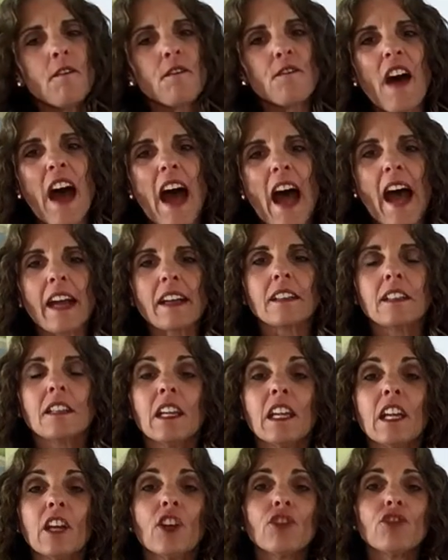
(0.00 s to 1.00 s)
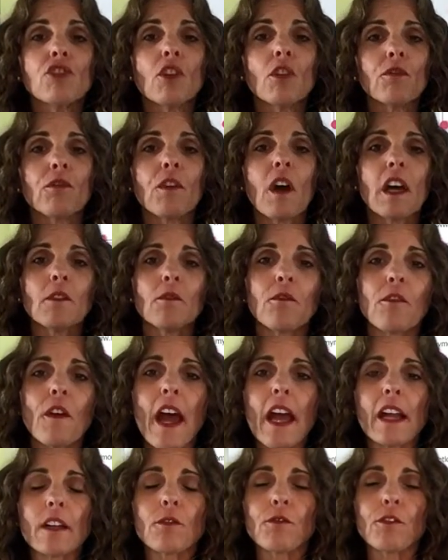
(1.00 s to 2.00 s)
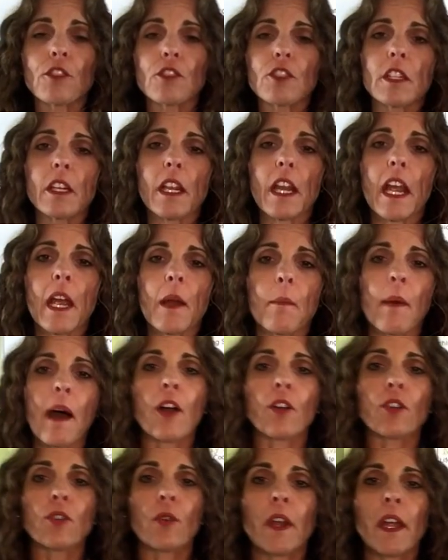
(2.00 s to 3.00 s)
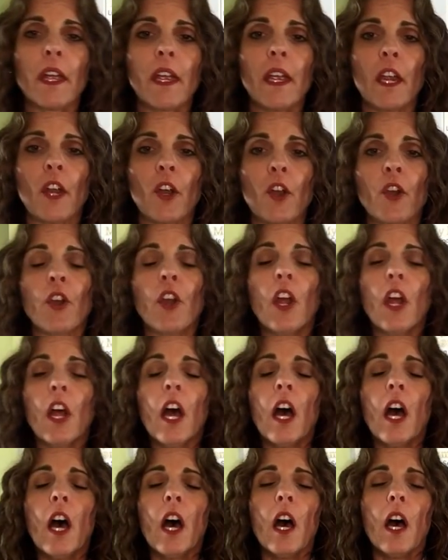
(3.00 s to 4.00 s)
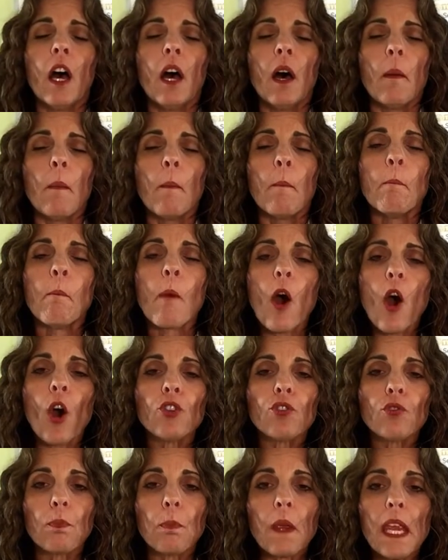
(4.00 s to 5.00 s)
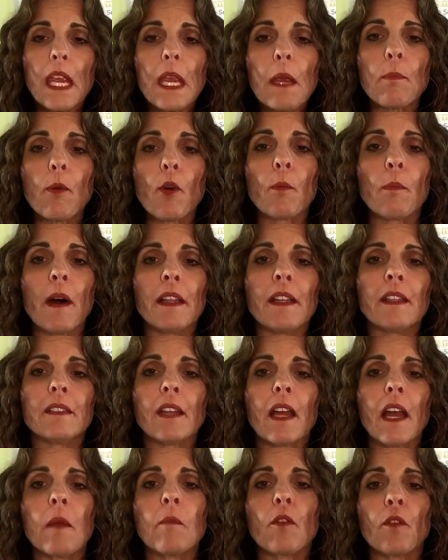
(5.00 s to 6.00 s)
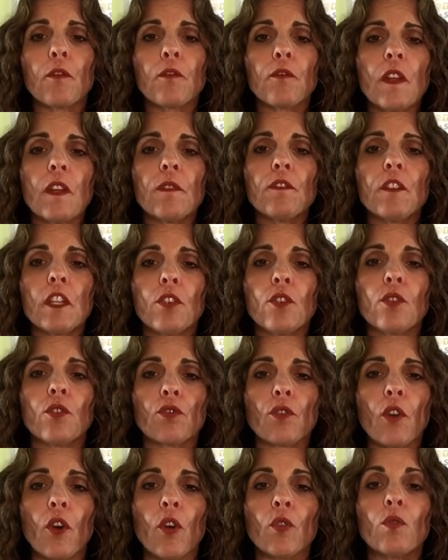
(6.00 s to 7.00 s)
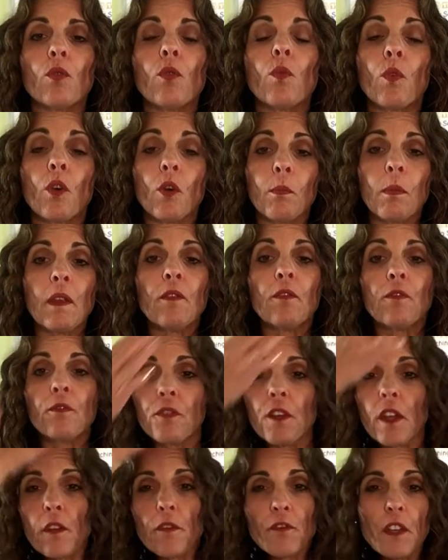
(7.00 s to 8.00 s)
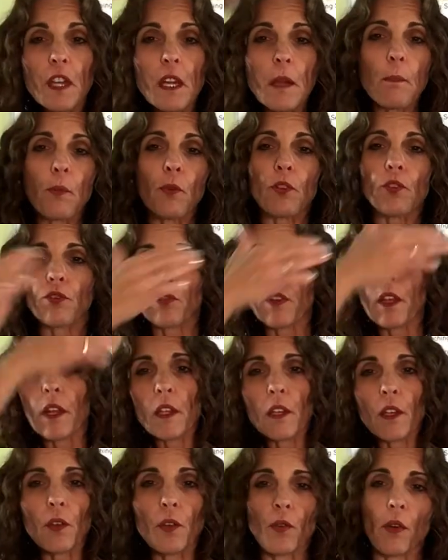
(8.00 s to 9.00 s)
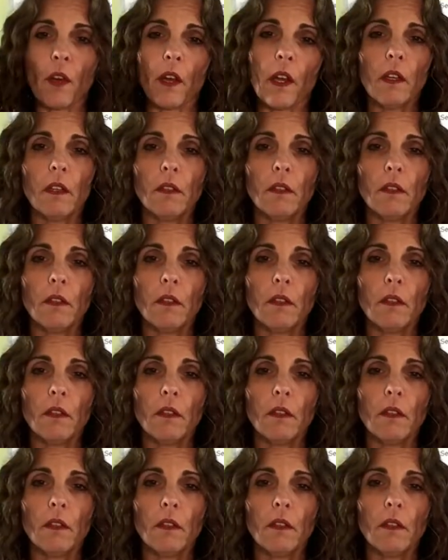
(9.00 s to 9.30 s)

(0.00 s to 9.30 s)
fact. Here's your fun fact for today about gray hair. Most people, by the time they're 50 years old, will be 50% gray.